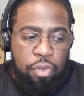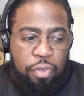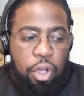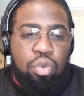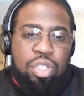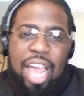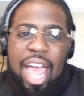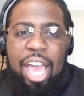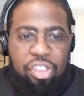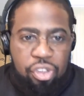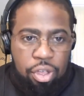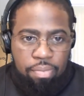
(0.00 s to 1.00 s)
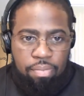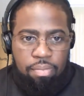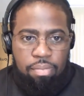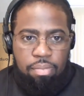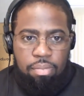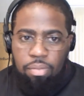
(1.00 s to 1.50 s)
Phil Jackson,
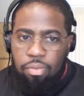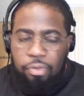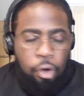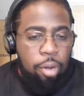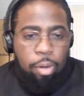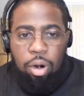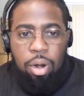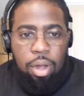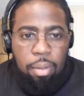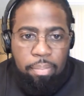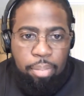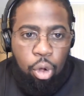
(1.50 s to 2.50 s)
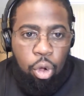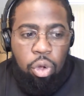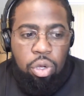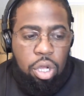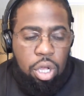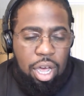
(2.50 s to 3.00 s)
former
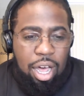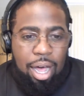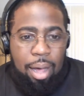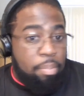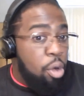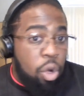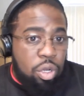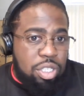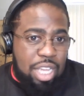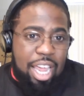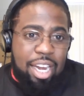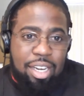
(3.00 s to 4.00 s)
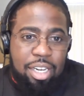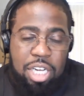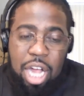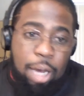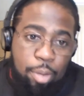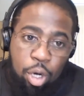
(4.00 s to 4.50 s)
Bulls and
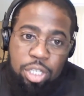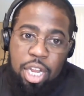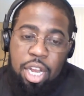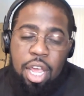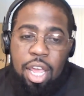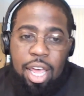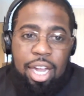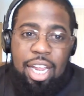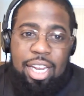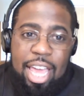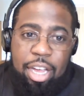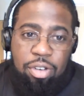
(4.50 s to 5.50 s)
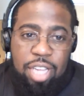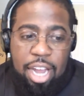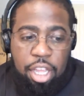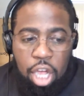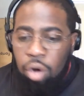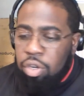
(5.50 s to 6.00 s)
Chicago Bulls and LA Lakers
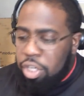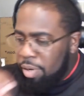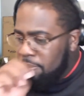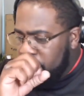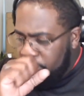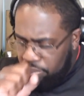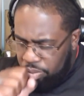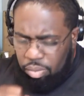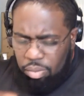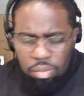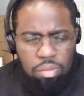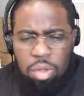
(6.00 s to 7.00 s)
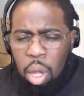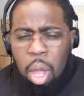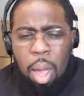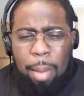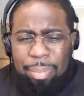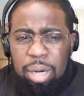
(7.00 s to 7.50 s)
head coach.
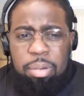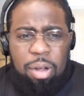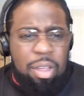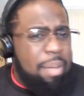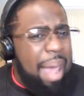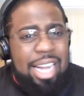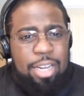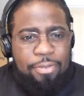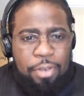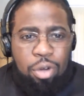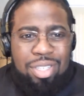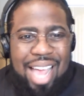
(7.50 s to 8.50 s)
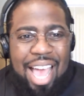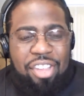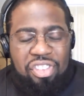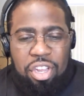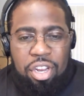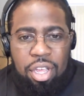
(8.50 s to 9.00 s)
Imagine Phil
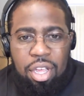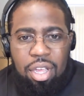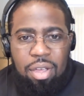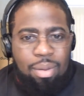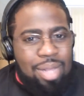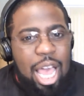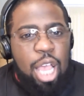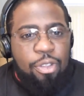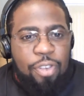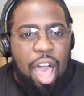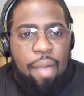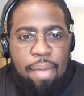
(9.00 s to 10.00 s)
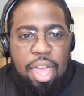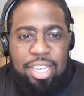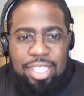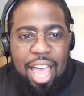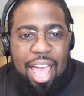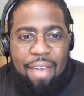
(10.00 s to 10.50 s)
Jackson last 5 minutes
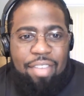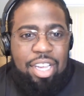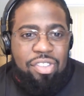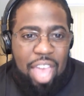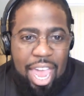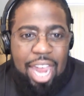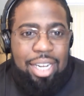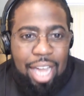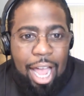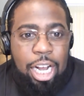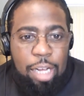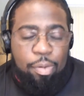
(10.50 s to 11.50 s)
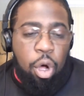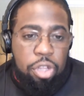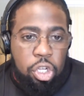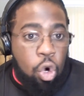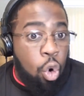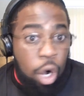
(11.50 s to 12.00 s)
not having his A lineup on
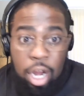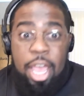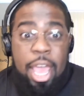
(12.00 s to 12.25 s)
the court.